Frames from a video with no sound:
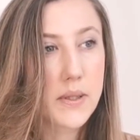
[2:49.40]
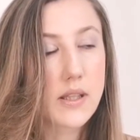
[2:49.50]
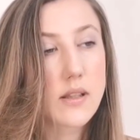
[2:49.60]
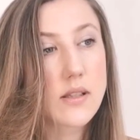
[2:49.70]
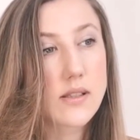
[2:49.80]

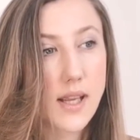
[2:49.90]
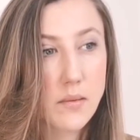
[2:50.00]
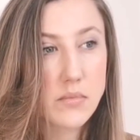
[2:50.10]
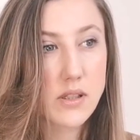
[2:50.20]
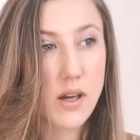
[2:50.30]
But at the
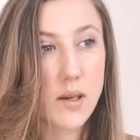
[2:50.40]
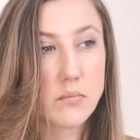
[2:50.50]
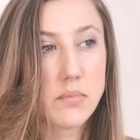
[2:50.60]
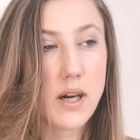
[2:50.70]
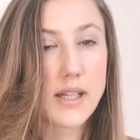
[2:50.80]
same
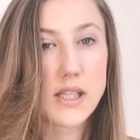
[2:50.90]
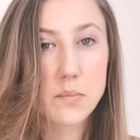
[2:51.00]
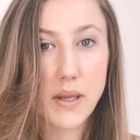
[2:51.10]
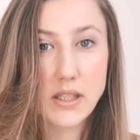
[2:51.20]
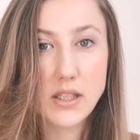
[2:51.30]
time, by
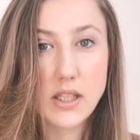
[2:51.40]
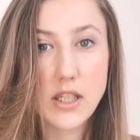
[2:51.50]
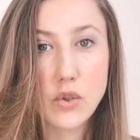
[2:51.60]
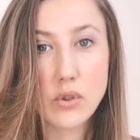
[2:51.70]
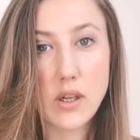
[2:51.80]

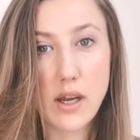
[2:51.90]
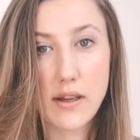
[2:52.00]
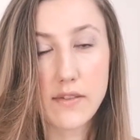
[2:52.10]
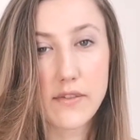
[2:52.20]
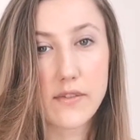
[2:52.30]
spending your
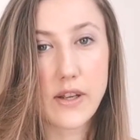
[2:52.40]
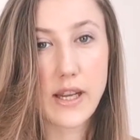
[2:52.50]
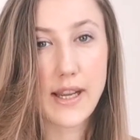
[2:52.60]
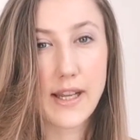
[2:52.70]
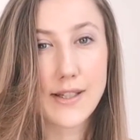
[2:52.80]
life
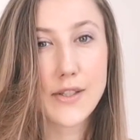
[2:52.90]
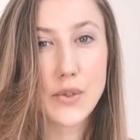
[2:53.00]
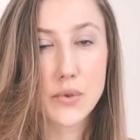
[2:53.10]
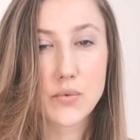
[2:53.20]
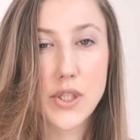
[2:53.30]
and
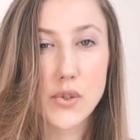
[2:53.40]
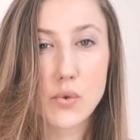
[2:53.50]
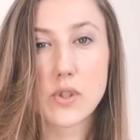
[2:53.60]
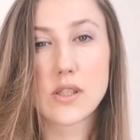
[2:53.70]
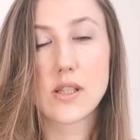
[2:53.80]
your
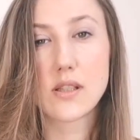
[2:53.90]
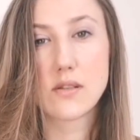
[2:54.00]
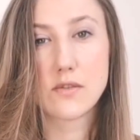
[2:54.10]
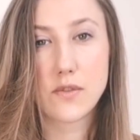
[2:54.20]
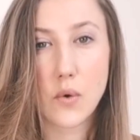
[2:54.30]
resources
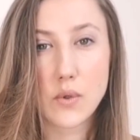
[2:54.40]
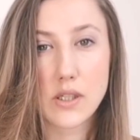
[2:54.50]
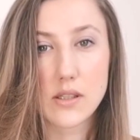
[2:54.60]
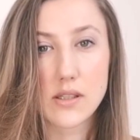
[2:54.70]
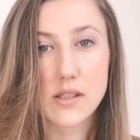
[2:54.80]
and
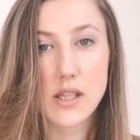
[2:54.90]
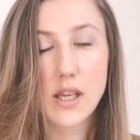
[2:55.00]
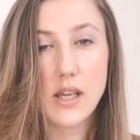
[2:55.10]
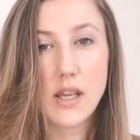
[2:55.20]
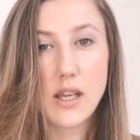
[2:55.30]
focus
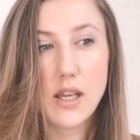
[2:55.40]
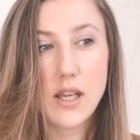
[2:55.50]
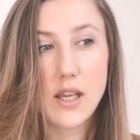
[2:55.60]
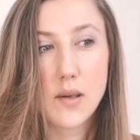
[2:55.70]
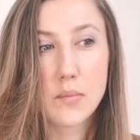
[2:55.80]

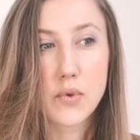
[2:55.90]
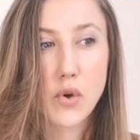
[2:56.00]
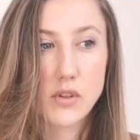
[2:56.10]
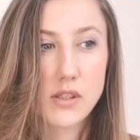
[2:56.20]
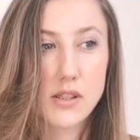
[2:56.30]

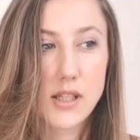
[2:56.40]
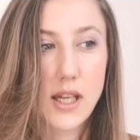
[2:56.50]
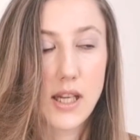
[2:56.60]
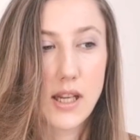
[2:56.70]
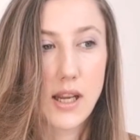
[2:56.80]

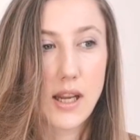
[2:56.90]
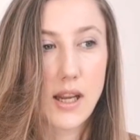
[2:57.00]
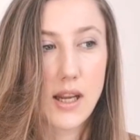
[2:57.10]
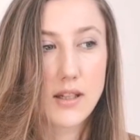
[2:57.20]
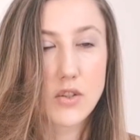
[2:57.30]
protesting
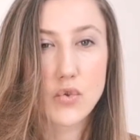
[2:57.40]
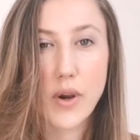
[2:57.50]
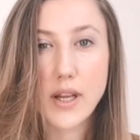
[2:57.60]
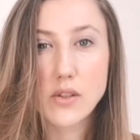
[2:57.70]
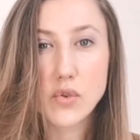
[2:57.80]
and
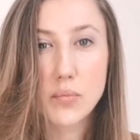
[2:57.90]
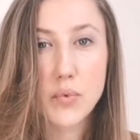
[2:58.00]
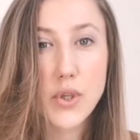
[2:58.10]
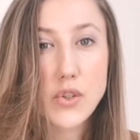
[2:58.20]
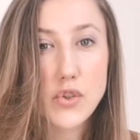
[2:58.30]
trying to
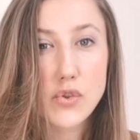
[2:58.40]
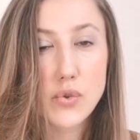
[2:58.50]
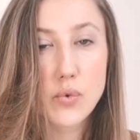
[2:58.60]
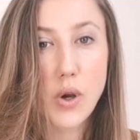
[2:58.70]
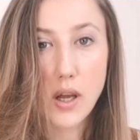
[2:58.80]
preach
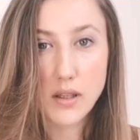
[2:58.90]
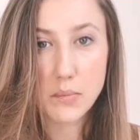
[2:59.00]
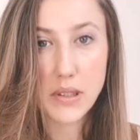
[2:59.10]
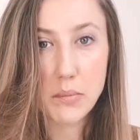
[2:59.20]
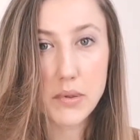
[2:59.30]
to other
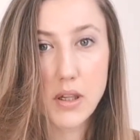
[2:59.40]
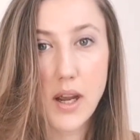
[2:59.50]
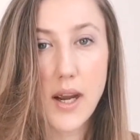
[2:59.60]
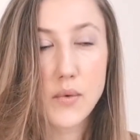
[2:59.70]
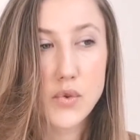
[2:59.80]
people
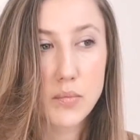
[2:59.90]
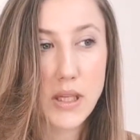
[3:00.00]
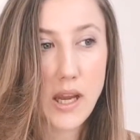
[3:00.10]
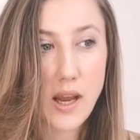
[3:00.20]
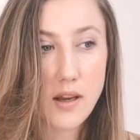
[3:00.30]
how to
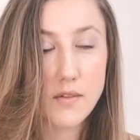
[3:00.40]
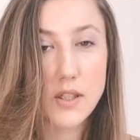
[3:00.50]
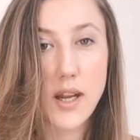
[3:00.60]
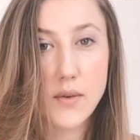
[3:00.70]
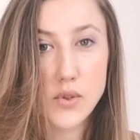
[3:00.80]
behave
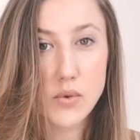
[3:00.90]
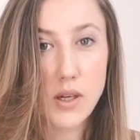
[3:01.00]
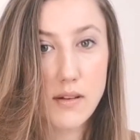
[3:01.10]
and how to